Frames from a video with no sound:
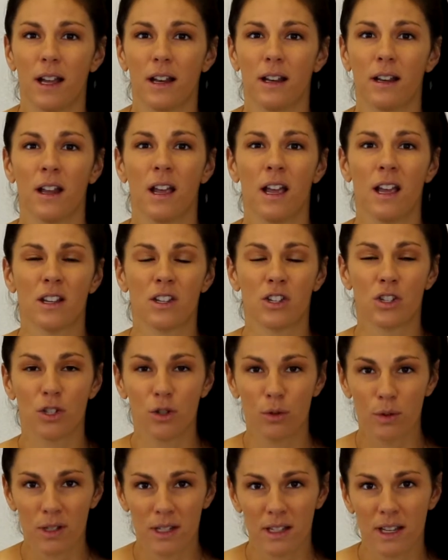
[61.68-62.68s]
and
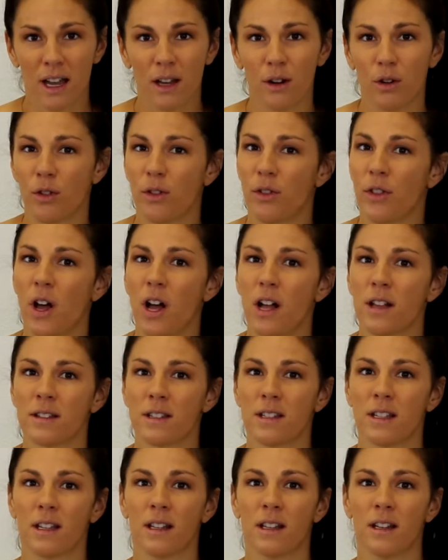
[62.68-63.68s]
suicidal
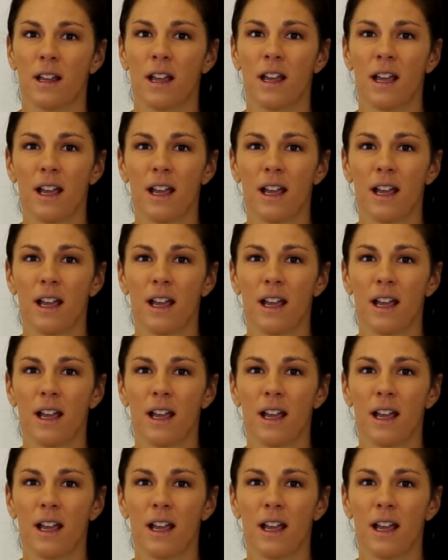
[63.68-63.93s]
thoughts and,